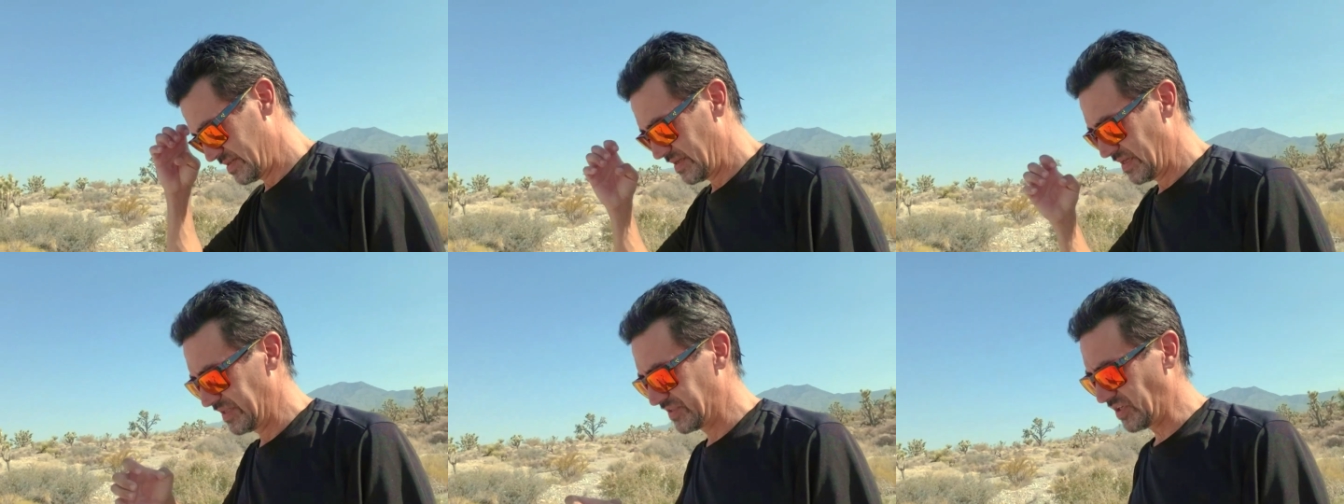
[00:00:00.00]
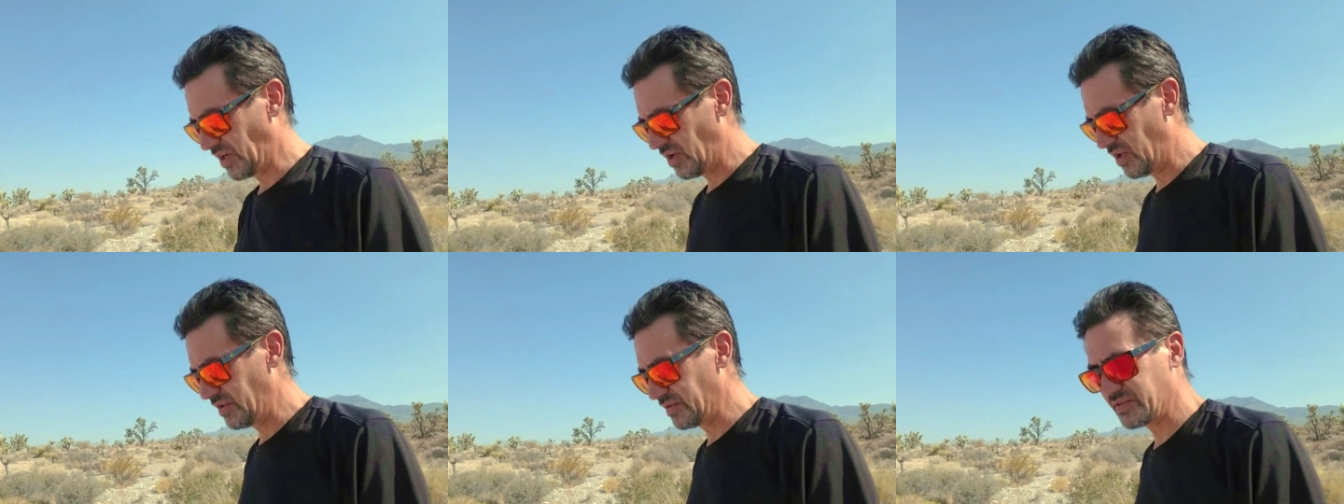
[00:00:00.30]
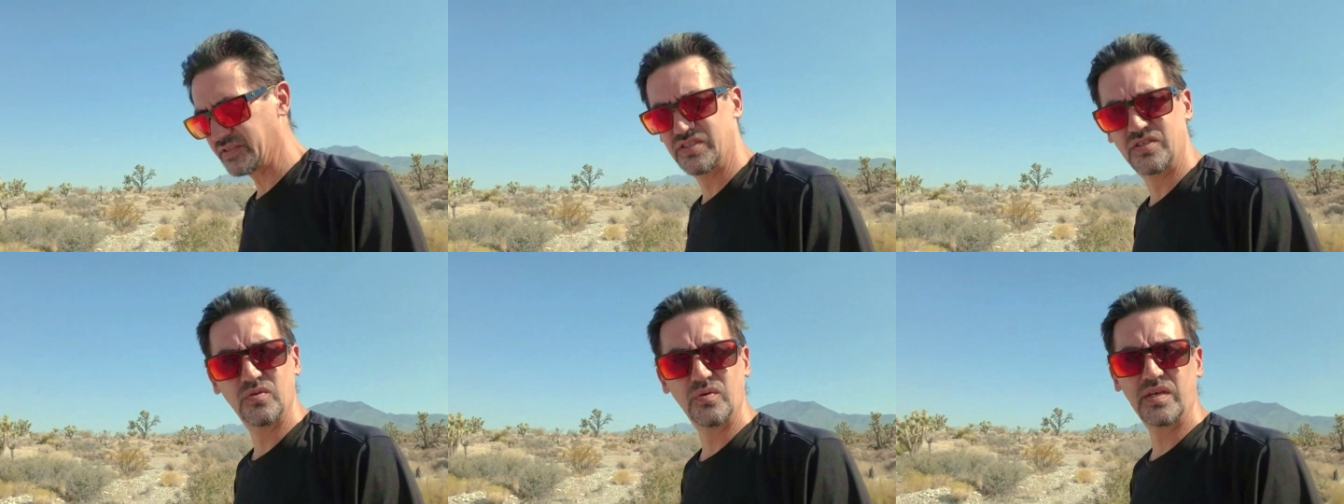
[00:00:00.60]
It's all
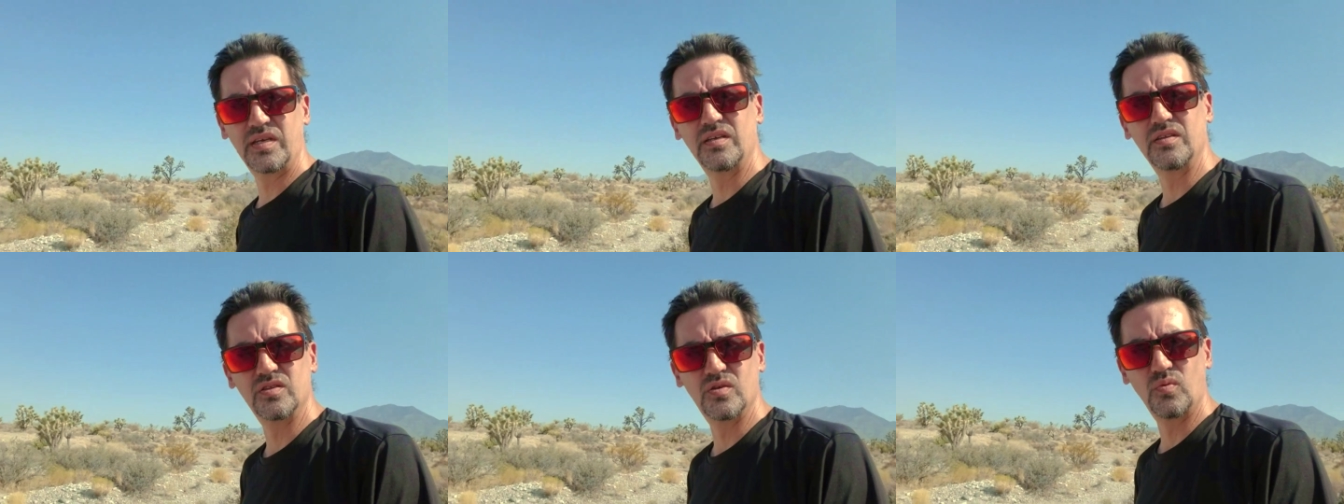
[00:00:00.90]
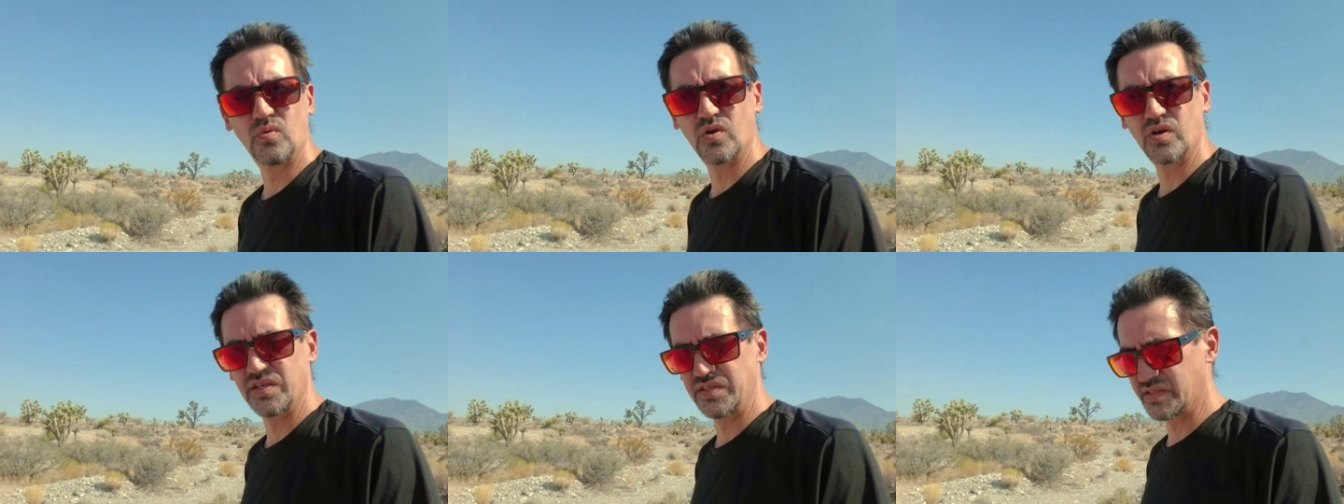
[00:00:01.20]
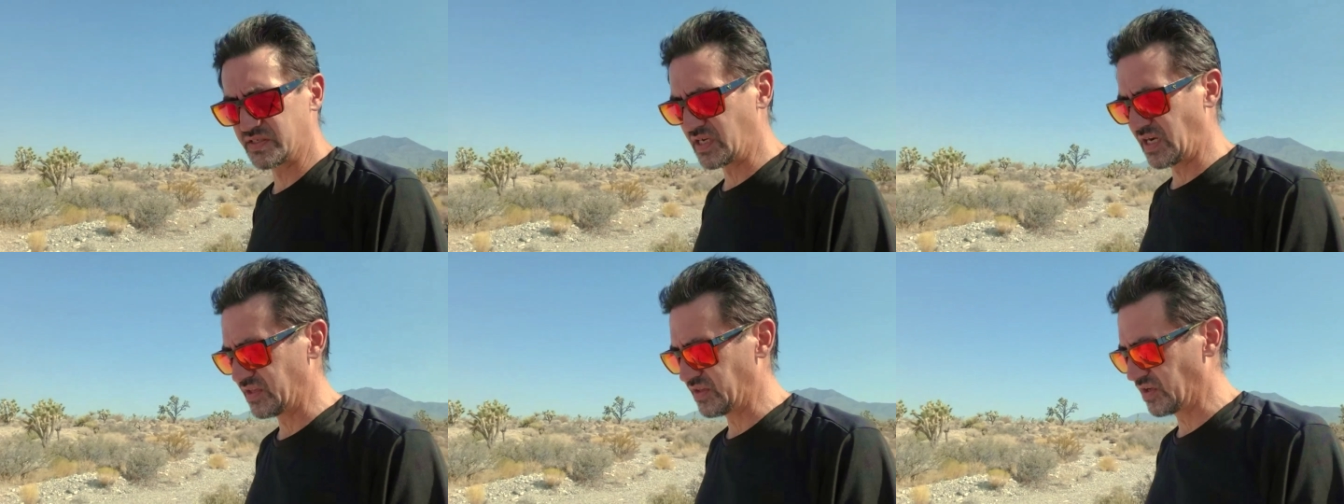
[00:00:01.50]
doing the work
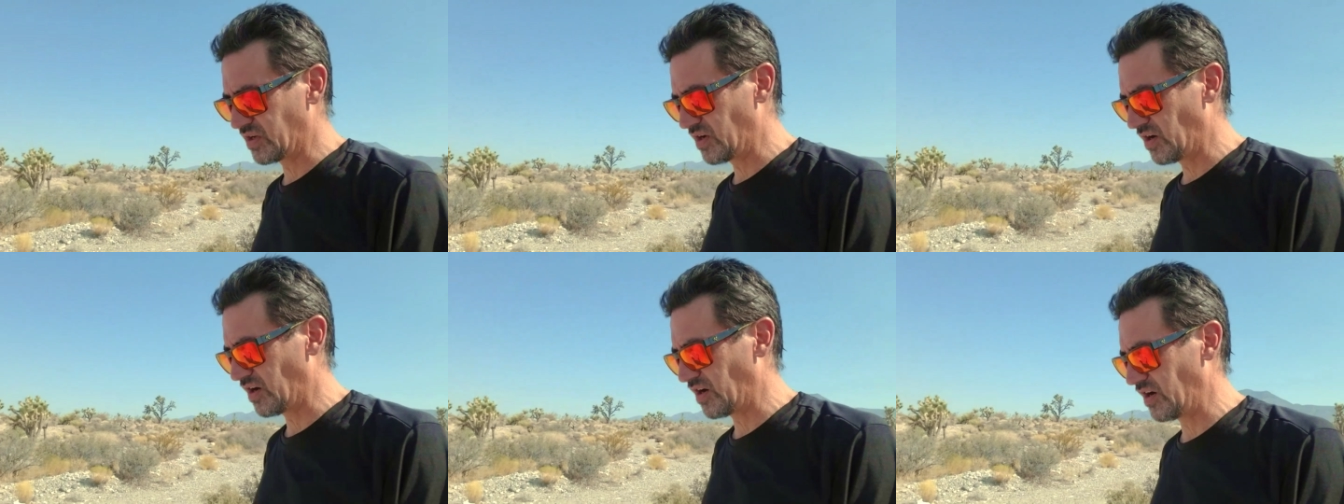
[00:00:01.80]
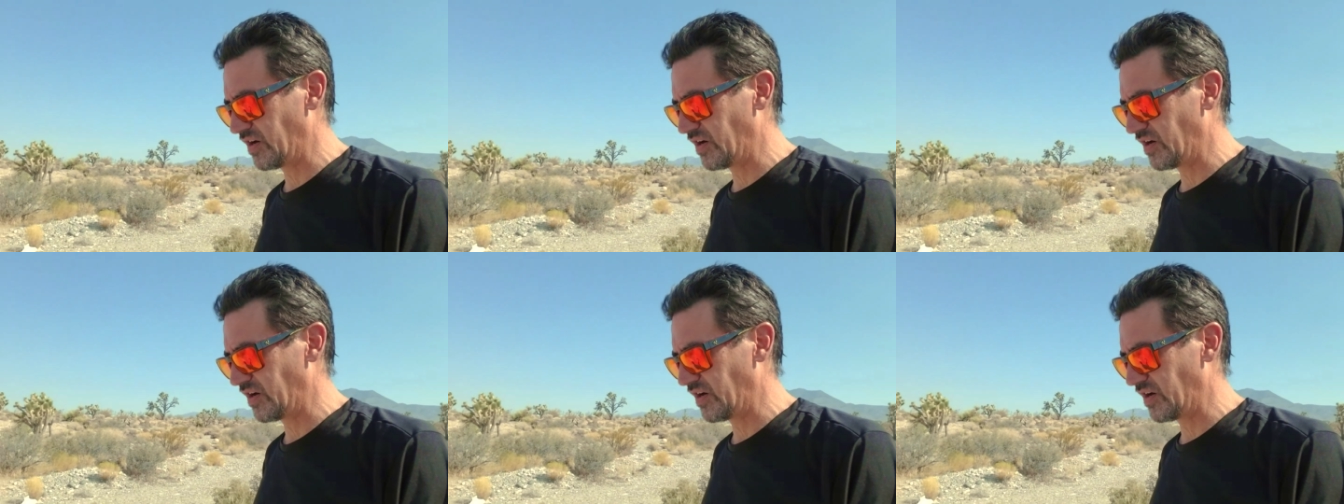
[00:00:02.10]
inside the car,